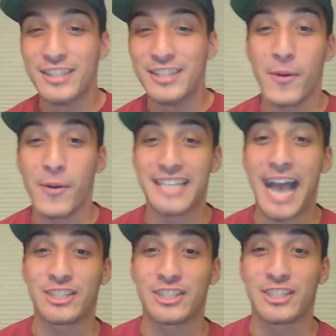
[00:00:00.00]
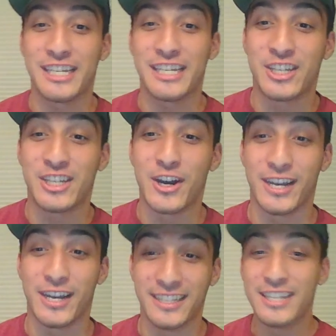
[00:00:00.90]
No, he's actually
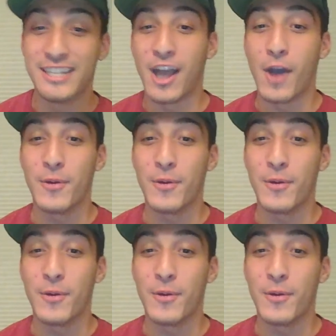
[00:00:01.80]
good. No,